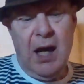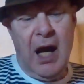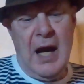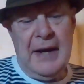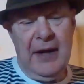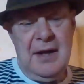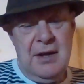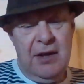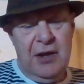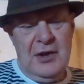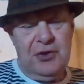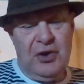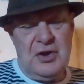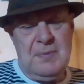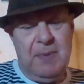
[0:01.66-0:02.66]
Hi.
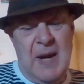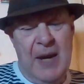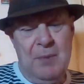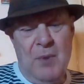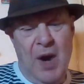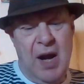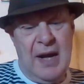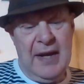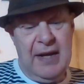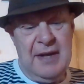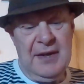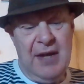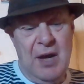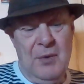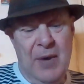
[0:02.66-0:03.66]
To explain why,
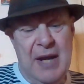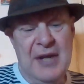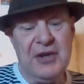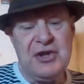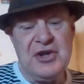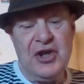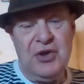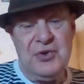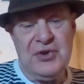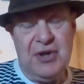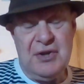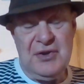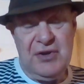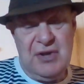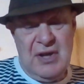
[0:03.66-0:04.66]
in no way
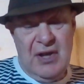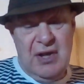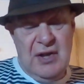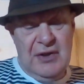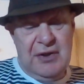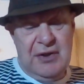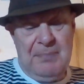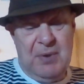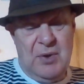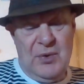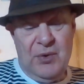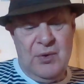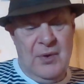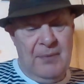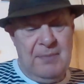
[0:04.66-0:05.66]
excuses, the
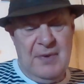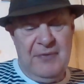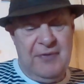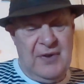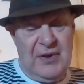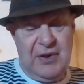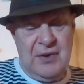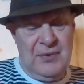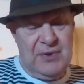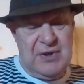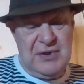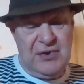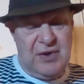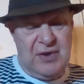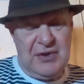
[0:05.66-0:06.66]
brutal, methodical
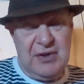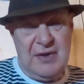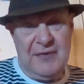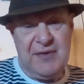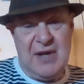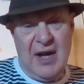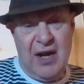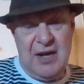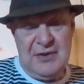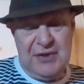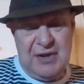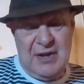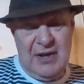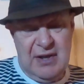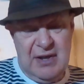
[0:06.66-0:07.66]
destruction of
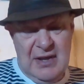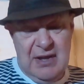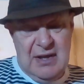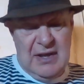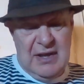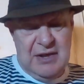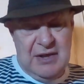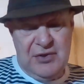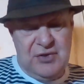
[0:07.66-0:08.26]
Gaza, its